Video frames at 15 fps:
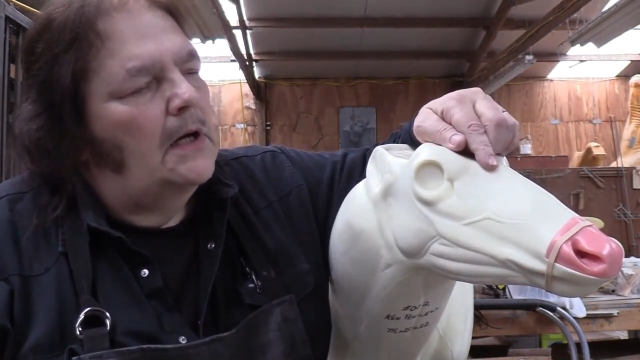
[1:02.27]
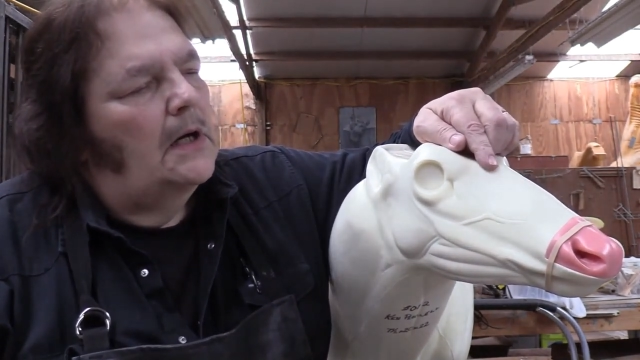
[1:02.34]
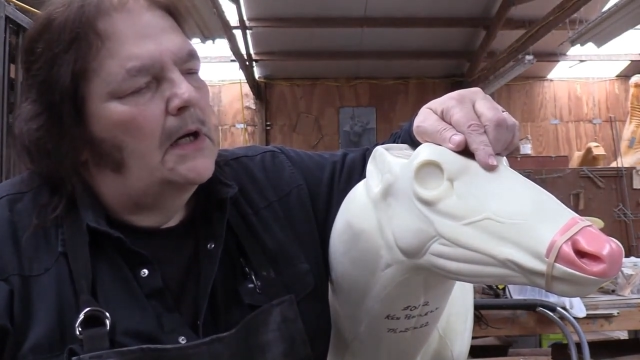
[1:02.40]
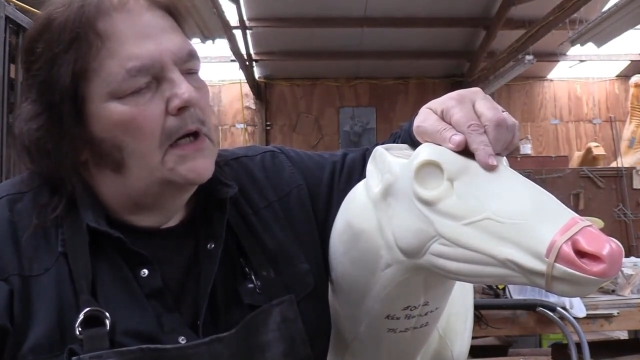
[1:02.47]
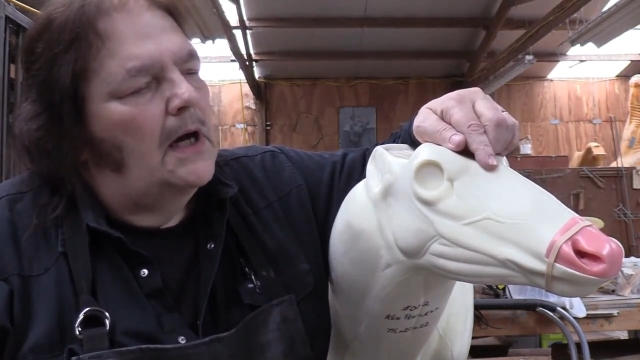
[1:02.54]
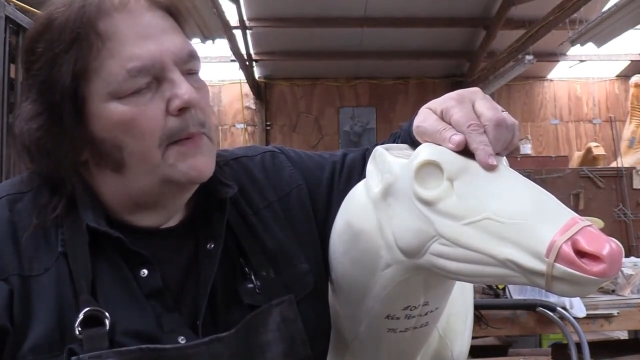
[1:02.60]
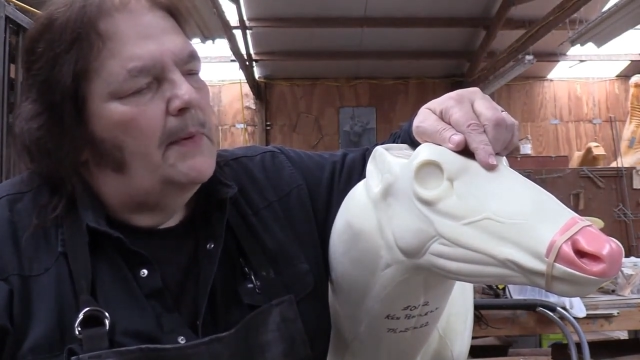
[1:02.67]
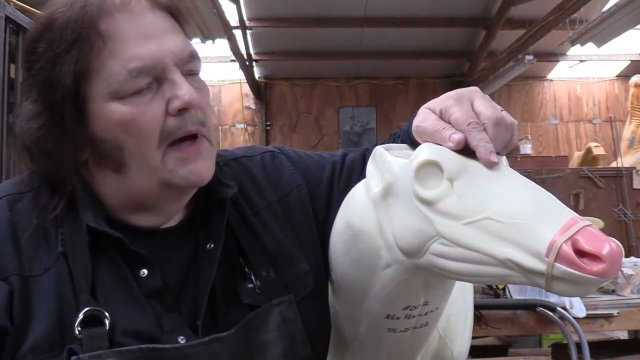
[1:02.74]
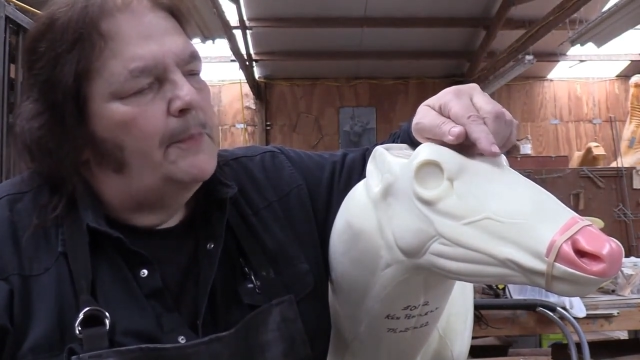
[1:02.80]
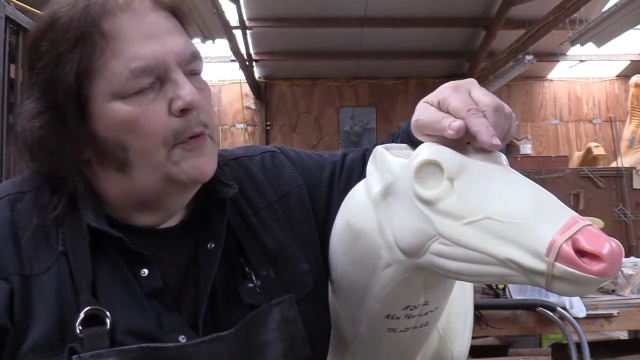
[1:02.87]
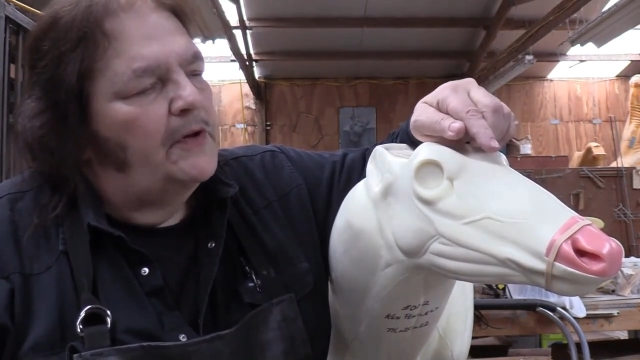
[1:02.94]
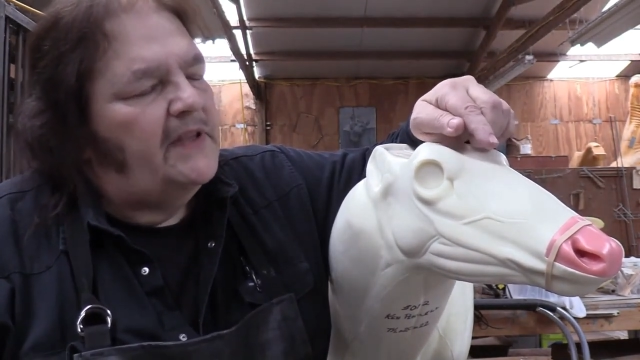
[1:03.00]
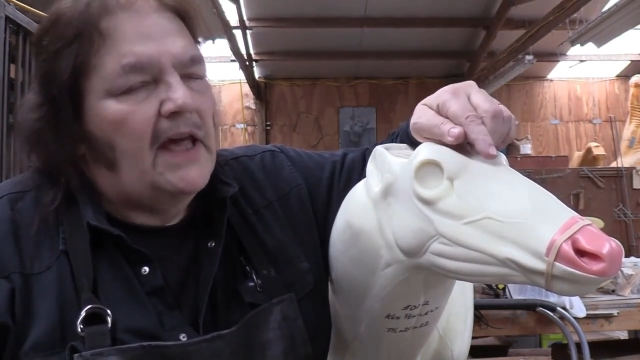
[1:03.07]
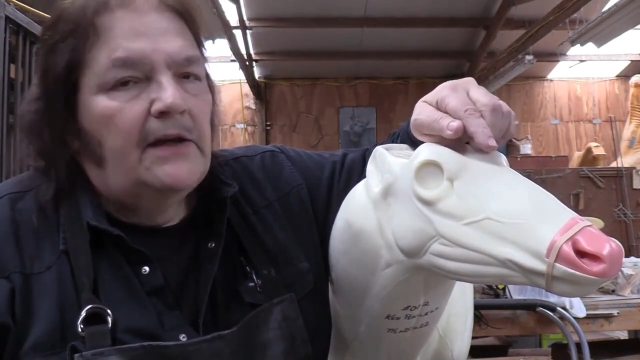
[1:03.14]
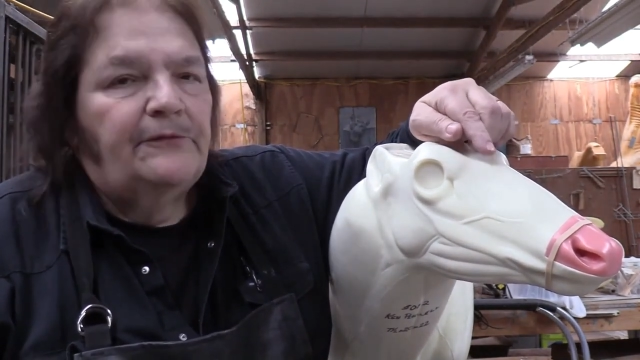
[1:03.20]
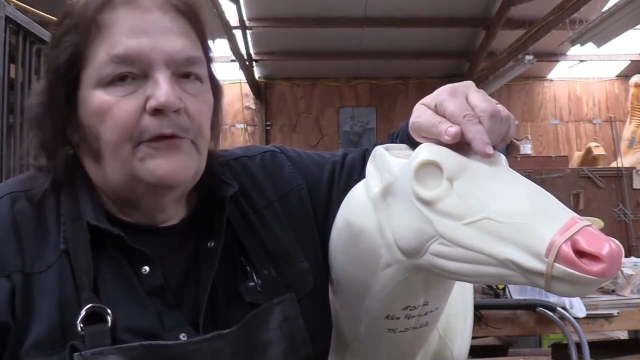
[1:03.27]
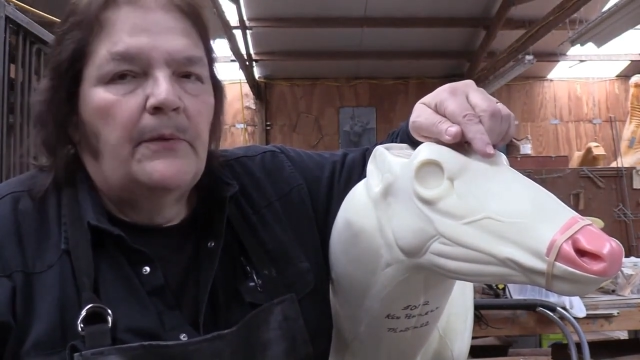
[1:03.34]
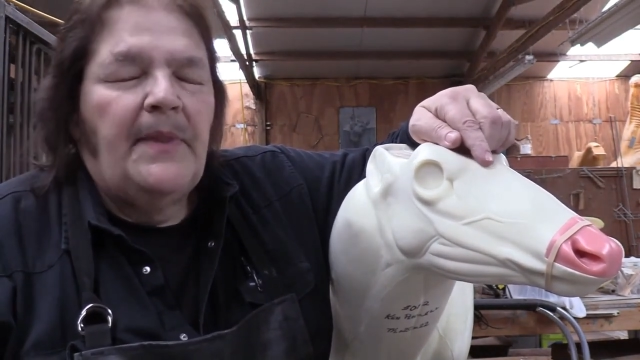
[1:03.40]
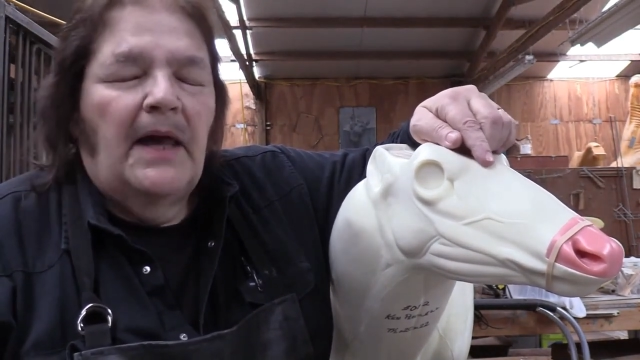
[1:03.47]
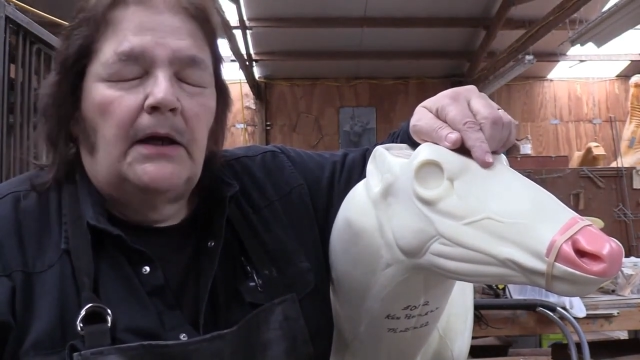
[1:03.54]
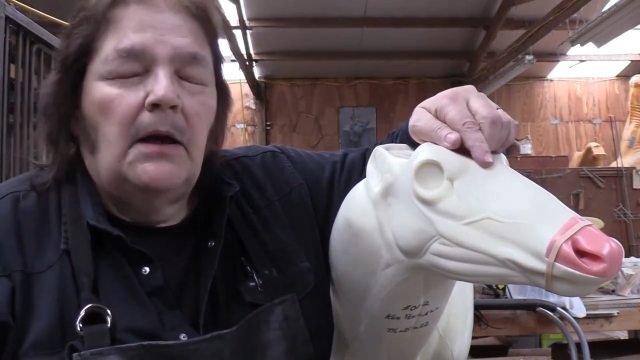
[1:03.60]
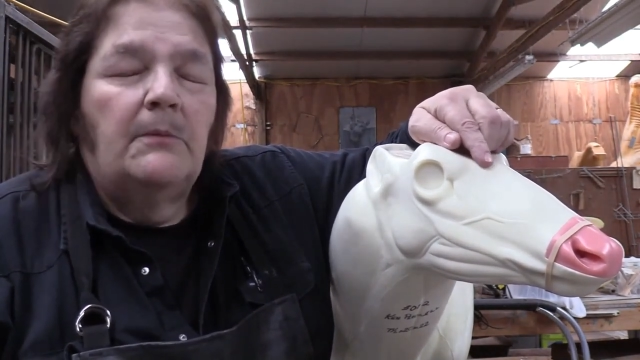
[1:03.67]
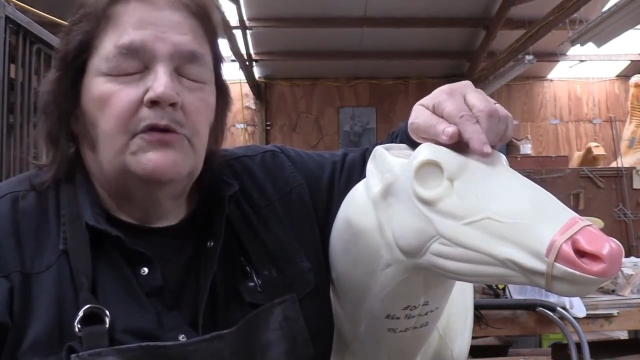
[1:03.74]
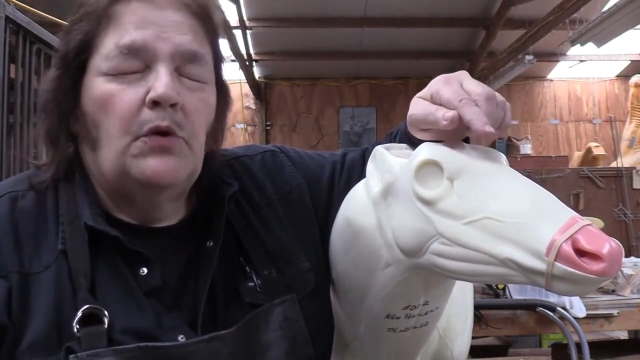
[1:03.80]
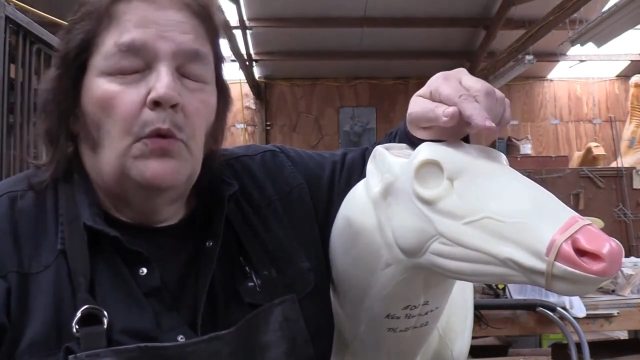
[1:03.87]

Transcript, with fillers: I, I, bought the head form that comes